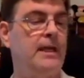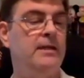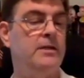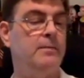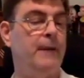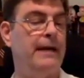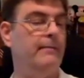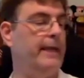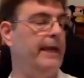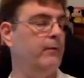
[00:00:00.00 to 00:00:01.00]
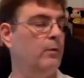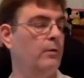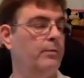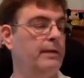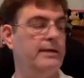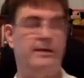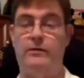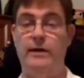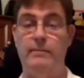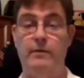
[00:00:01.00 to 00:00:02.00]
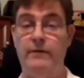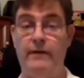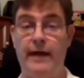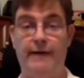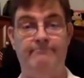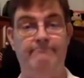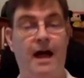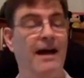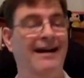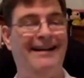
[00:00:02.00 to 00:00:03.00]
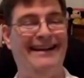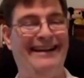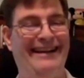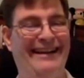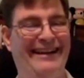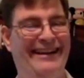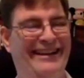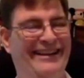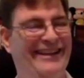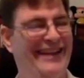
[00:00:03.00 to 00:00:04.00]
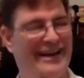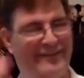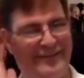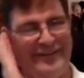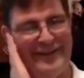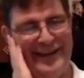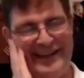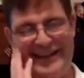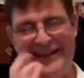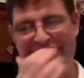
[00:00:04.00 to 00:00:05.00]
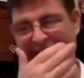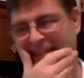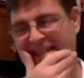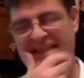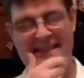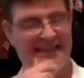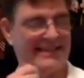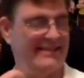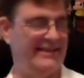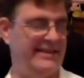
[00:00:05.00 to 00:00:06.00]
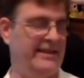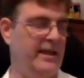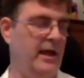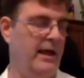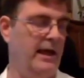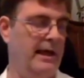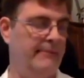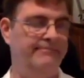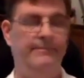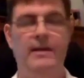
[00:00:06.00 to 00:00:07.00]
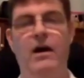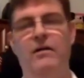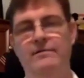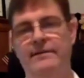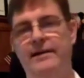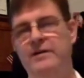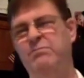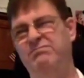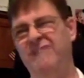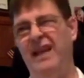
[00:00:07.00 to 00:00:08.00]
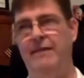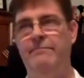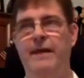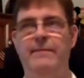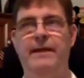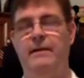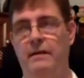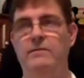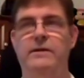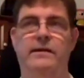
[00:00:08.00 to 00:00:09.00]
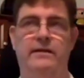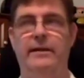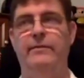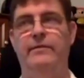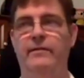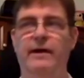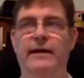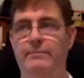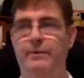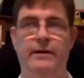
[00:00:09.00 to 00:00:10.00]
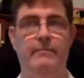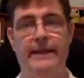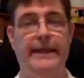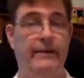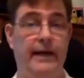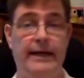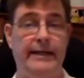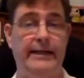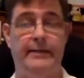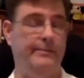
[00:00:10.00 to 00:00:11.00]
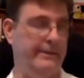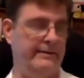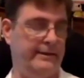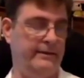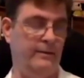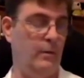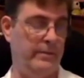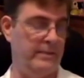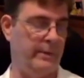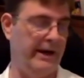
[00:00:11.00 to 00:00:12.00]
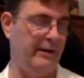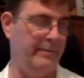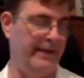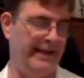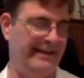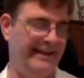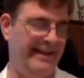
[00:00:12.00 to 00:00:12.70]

Spider-Man will replace the Great Movie Ride. Yeah, right. Oh, that's crazy. No, they may be closing the Great Movie Ride and putting a Mickey ride in there, but it won't be Spider-Man.